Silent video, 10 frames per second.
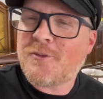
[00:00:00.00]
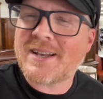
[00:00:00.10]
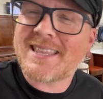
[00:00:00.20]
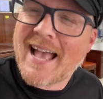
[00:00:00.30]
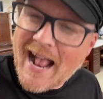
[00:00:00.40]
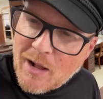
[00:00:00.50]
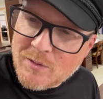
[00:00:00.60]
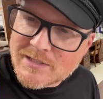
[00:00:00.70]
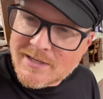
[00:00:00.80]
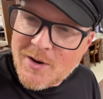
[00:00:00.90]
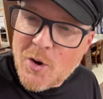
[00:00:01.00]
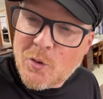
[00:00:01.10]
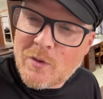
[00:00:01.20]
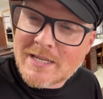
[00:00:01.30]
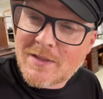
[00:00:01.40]
rest of the house,
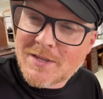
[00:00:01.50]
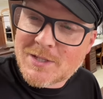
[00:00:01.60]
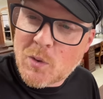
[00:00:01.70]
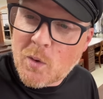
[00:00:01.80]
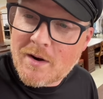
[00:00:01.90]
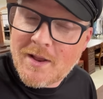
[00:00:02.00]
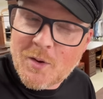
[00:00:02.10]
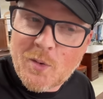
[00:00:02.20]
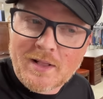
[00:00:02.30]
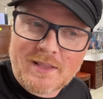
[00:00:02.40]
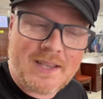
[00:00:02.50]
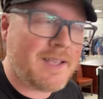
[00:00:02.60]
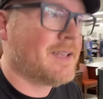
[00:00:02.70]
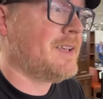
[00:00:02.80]
rest of the store quickly.